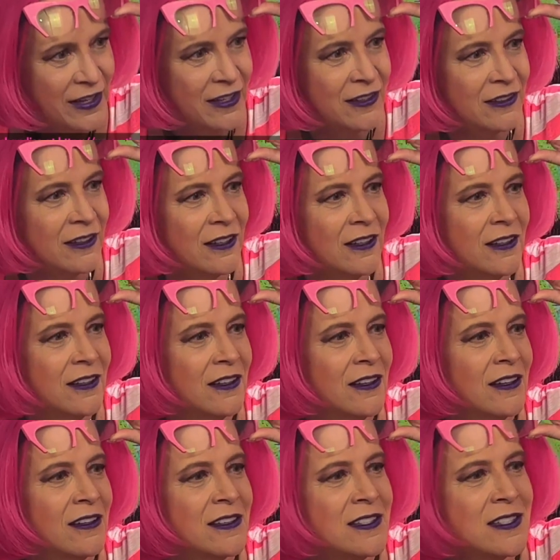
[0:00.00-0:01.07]
can
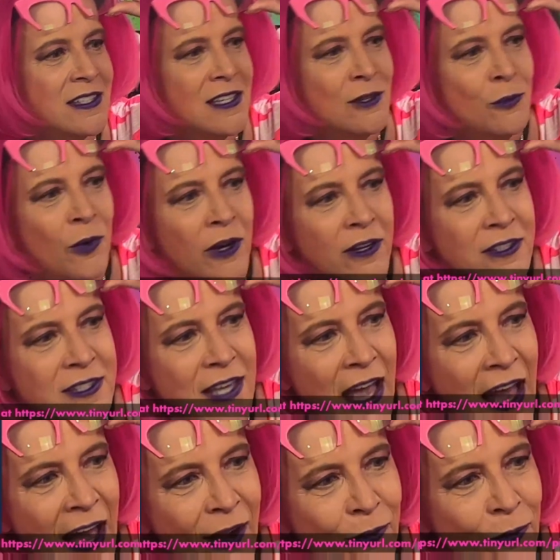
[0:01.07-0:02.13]
see where it's
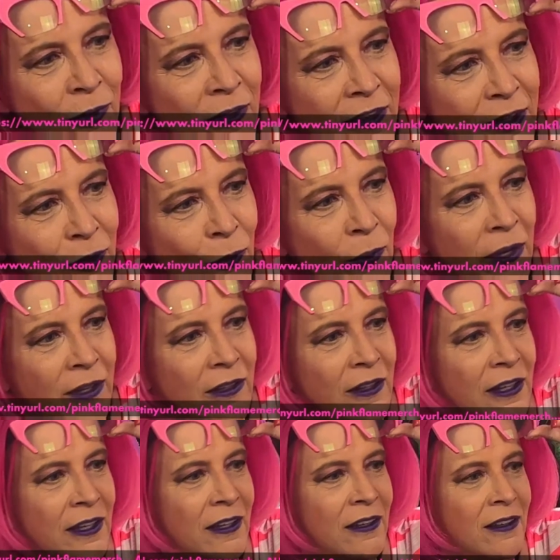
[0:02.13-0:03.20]
at really
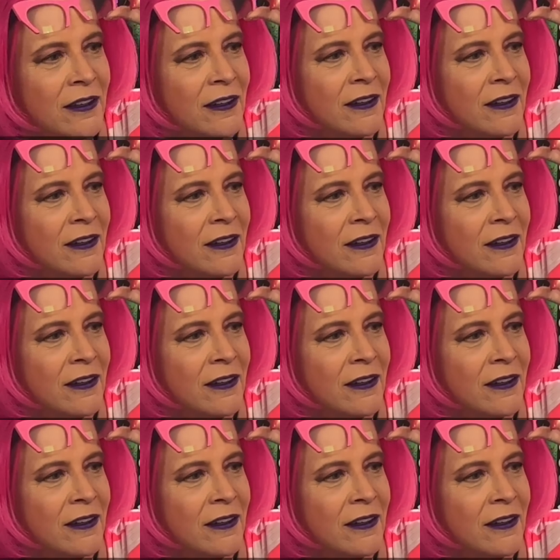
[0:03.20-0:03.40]
quickly.